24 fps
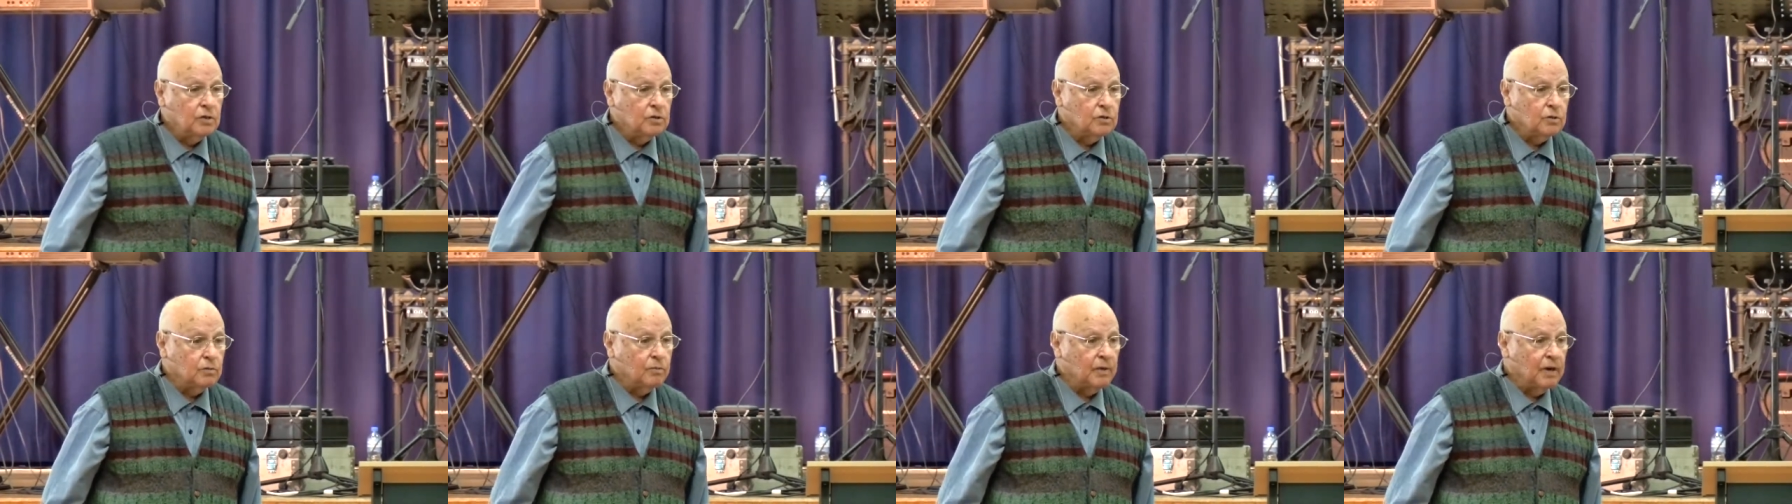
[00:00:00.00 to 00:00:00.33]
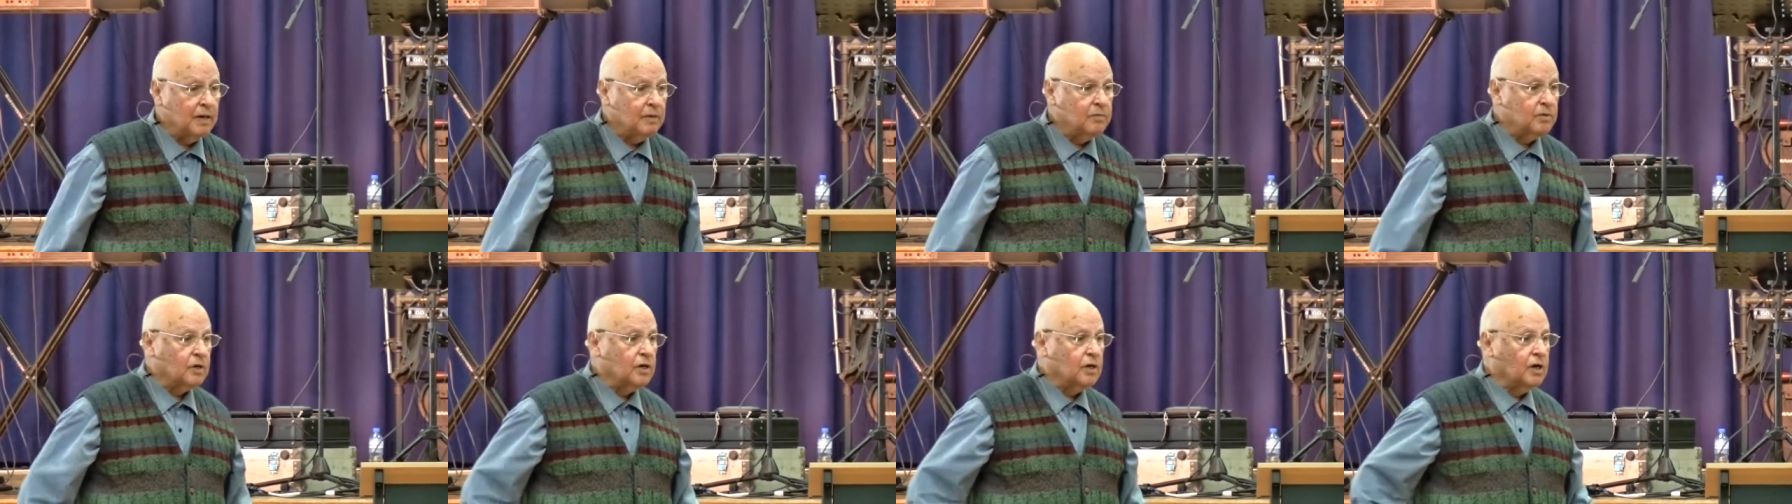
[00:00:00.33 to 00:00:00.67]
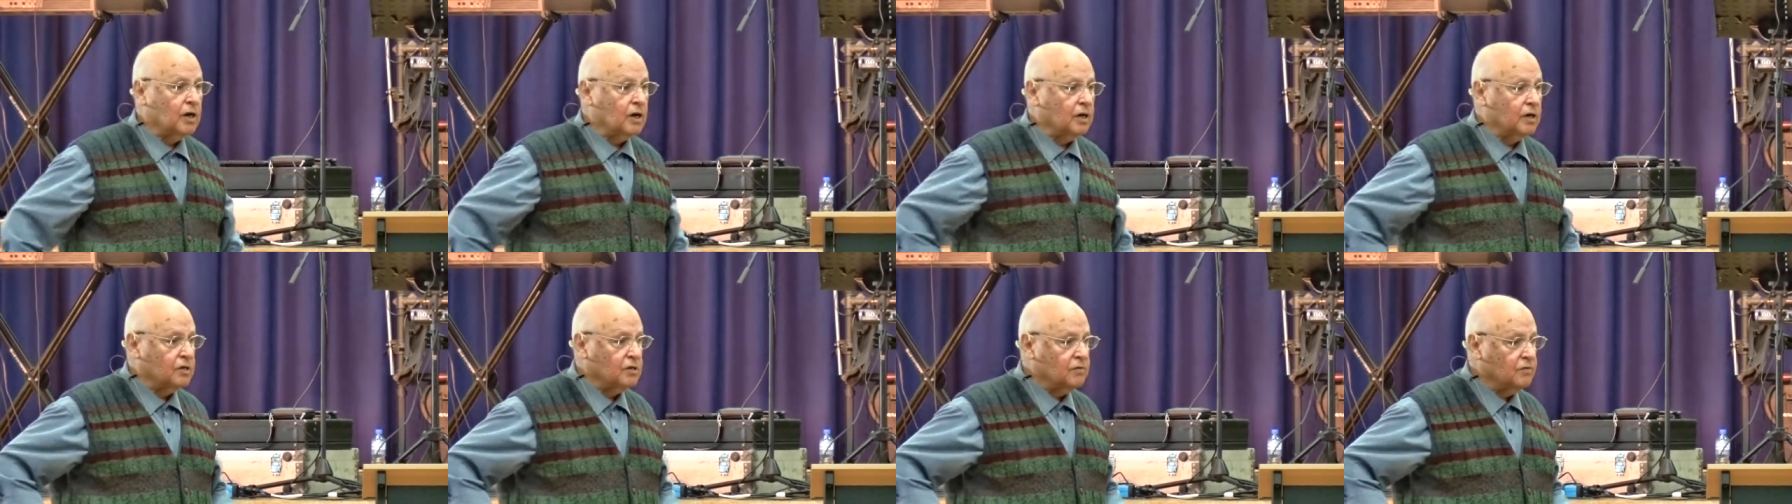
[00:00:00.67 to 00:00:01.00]
to Bible
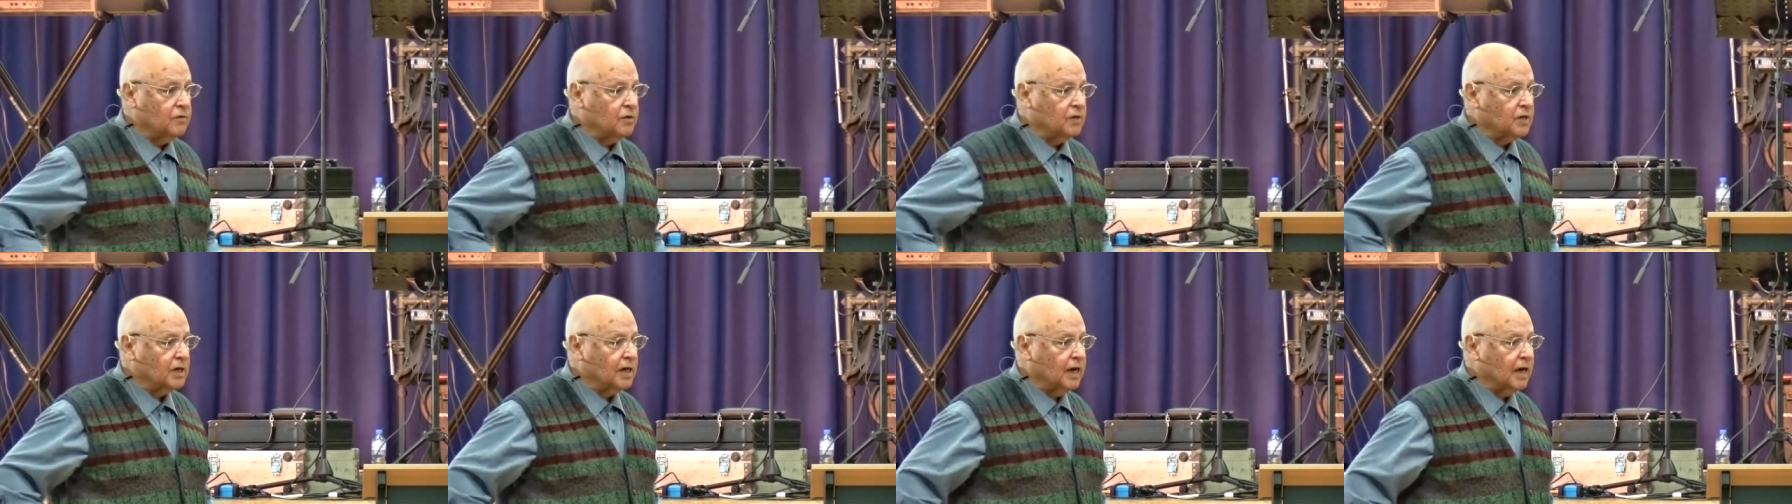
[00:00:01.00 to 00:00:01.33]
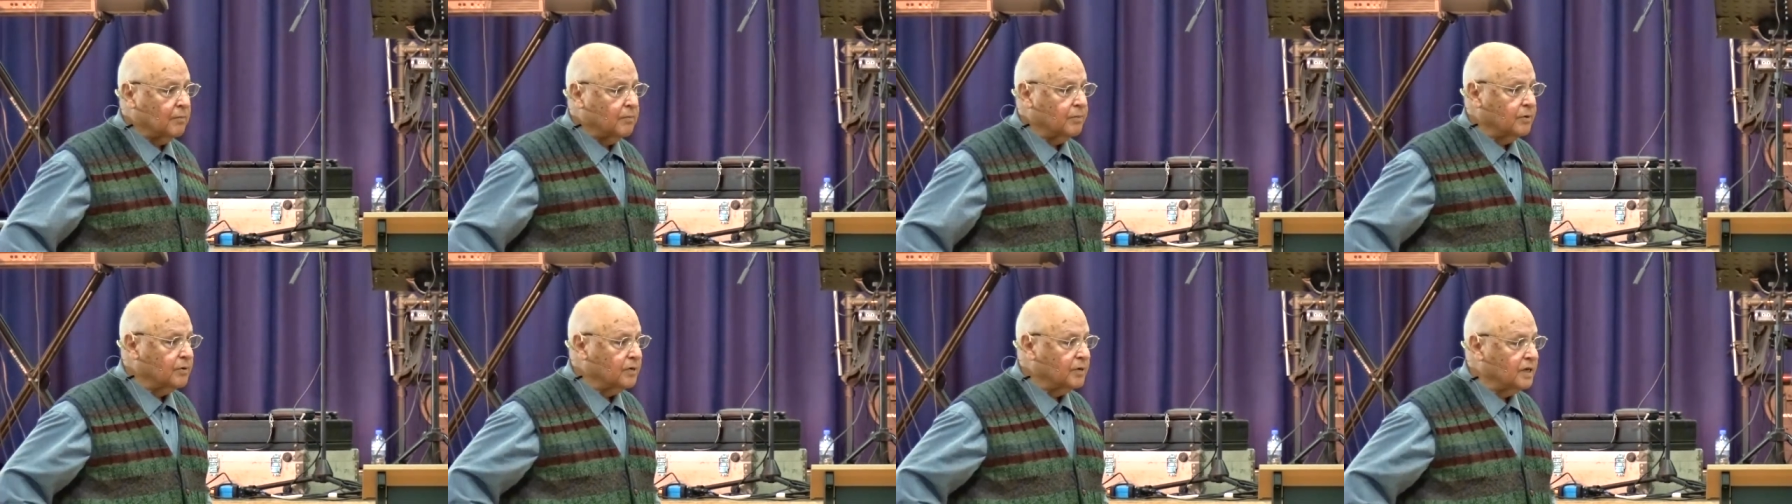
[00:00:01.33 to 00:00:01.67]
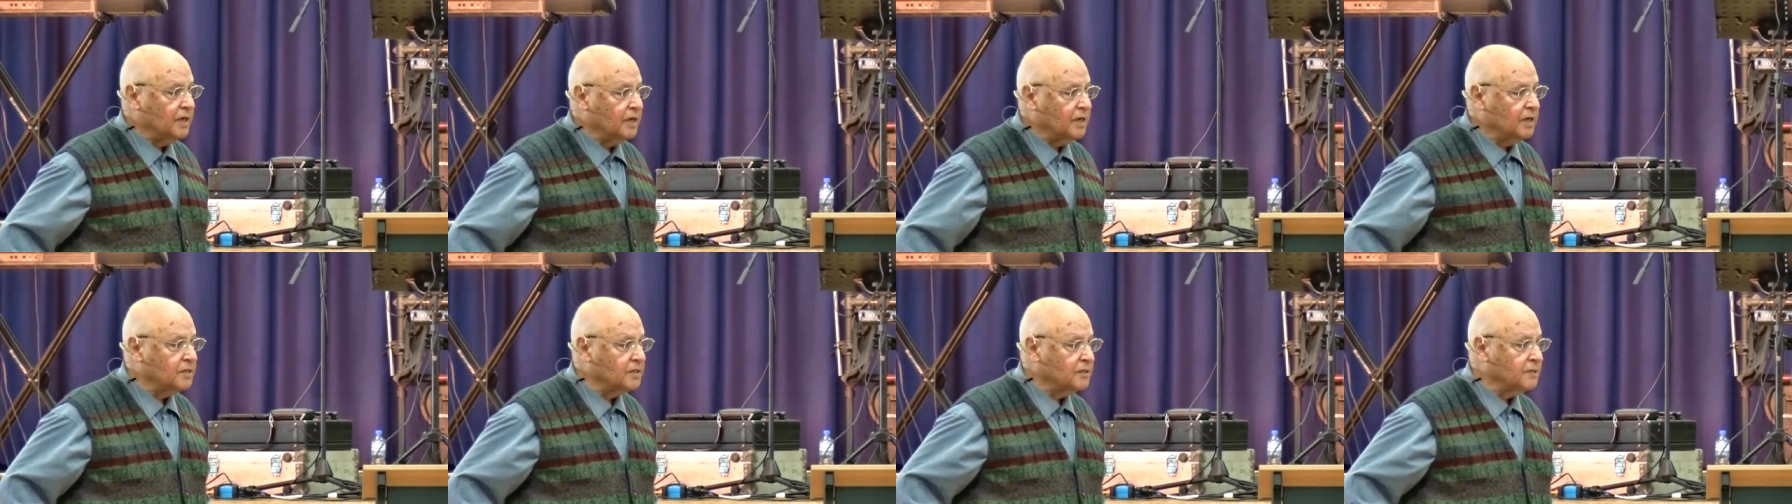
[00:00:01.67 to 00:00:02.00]
college for a couple of
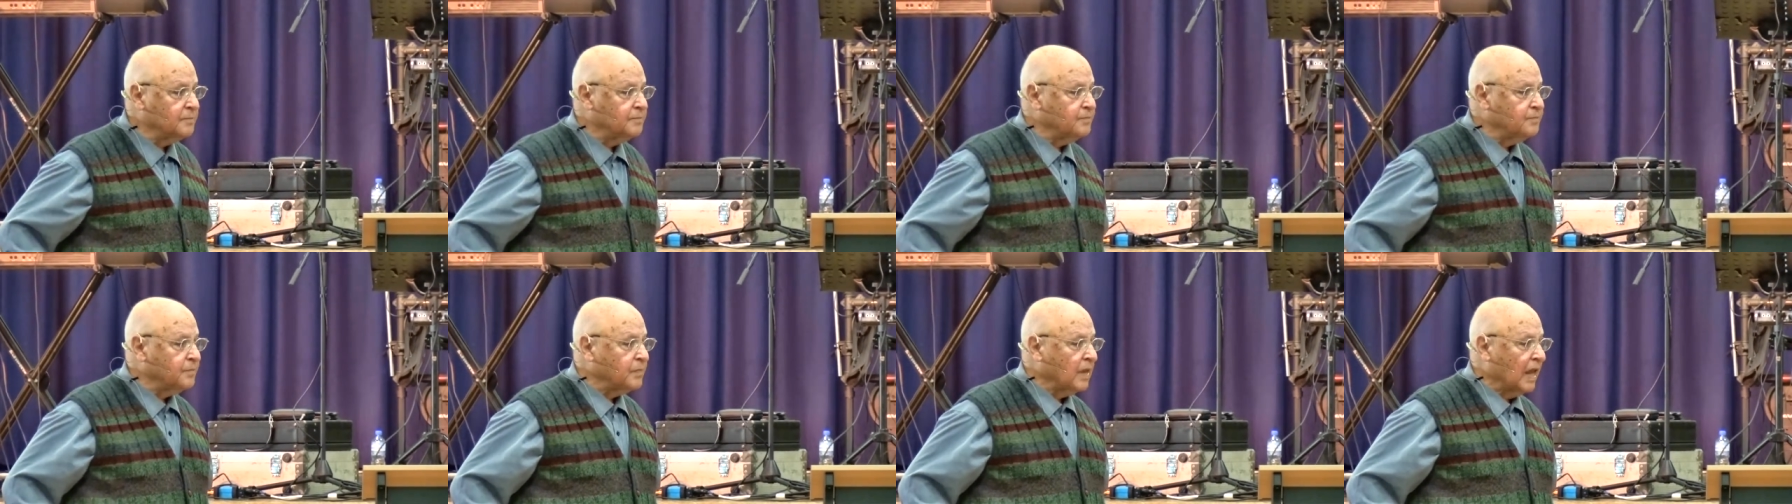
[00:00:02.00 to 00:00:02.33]
years